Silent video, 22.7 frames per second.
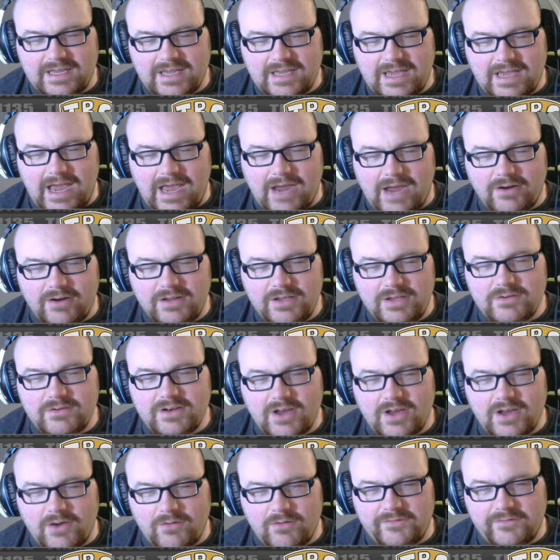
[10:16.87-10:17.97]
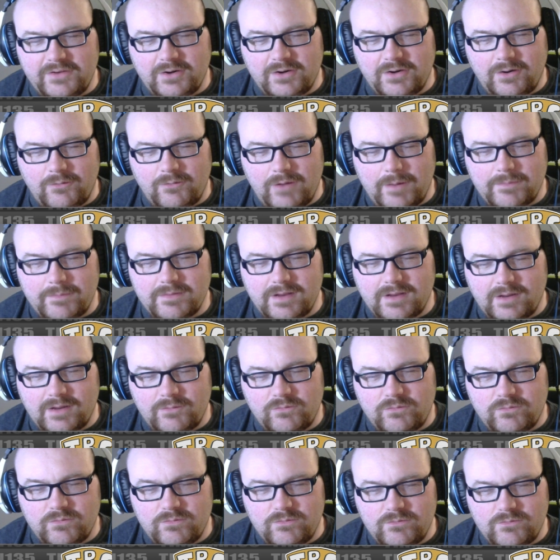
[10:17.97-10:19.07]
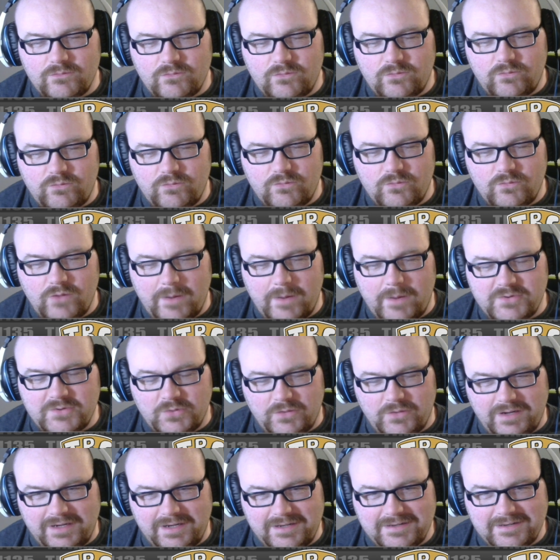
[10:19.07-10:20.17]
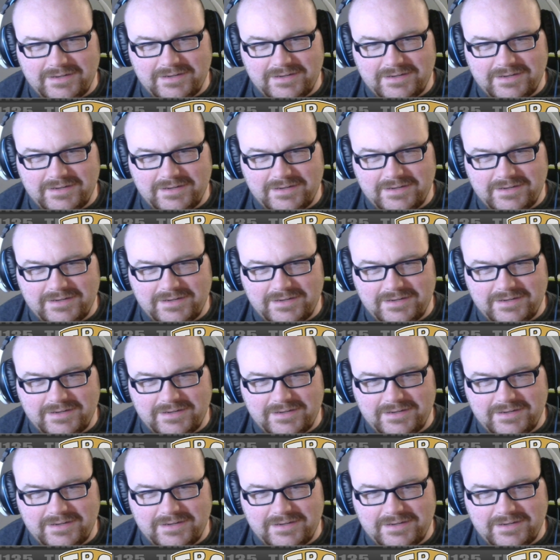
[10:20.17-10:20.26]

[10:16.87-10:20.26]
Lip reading: how do you know if you're a reptoid?